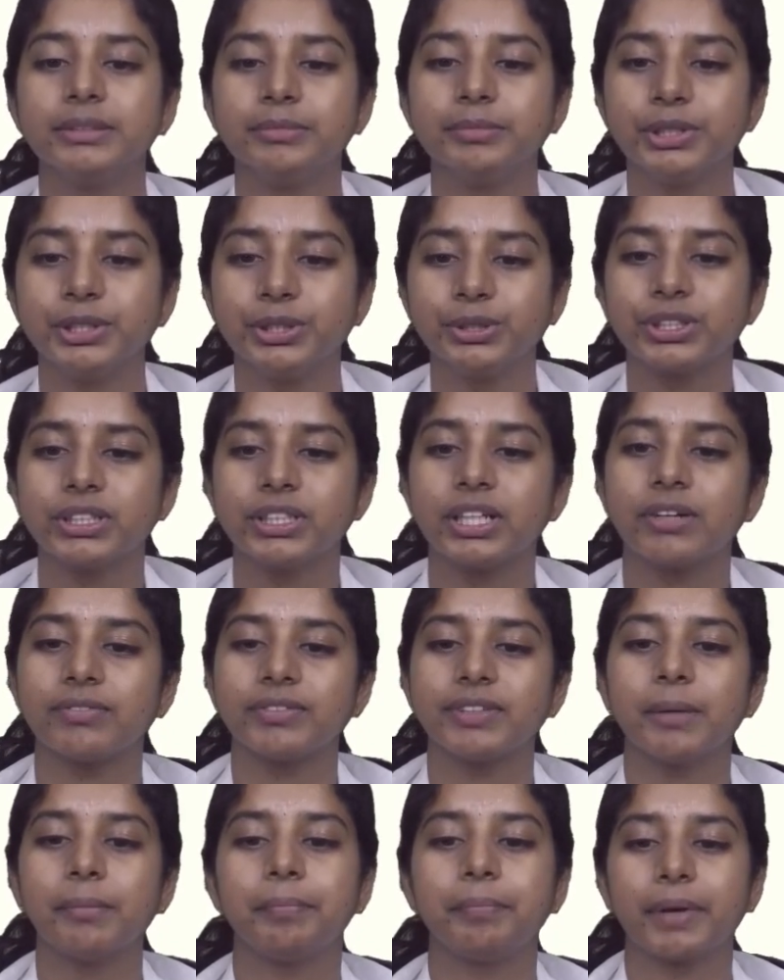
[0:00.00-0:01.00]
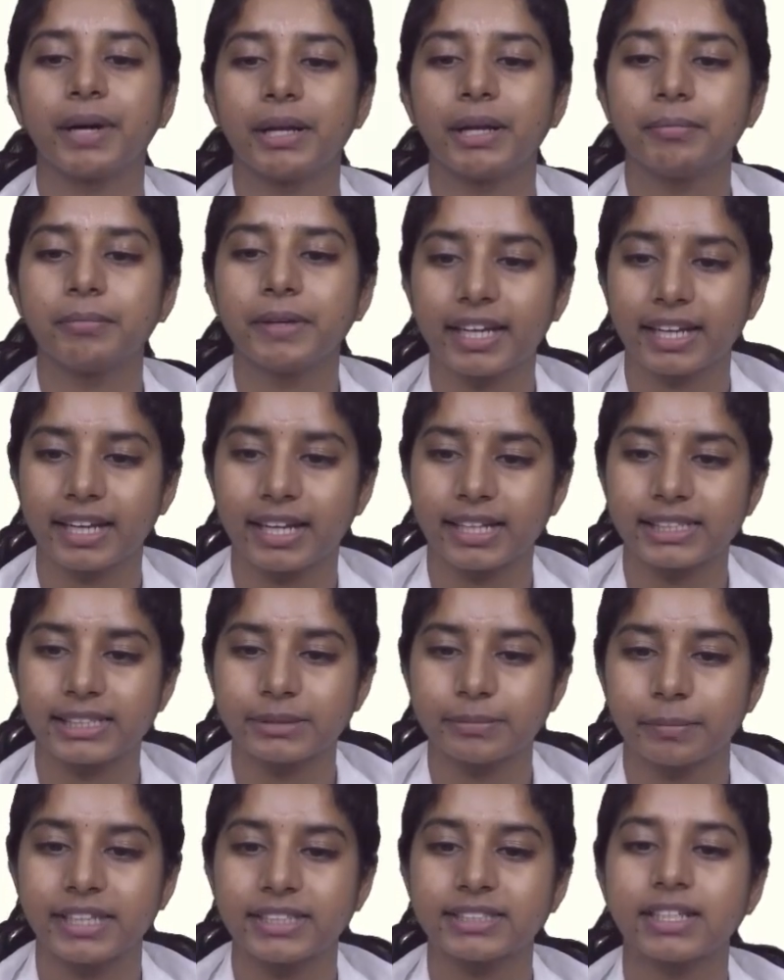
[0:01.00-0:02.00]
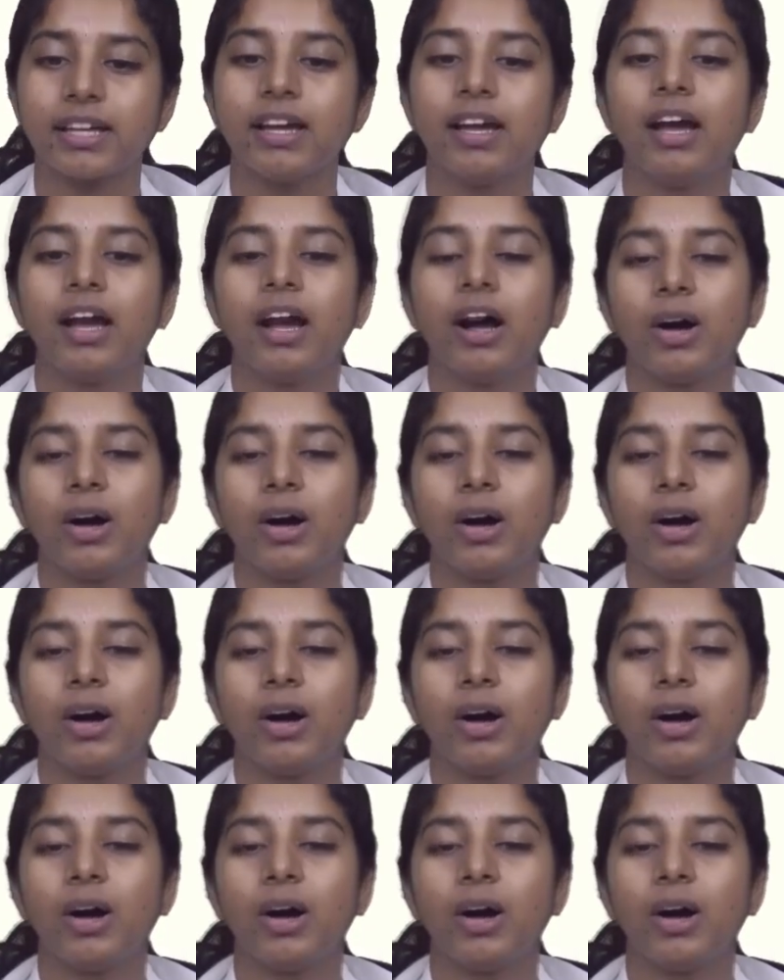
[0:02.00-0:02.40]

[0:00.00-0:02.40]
diminution of the pulp canal space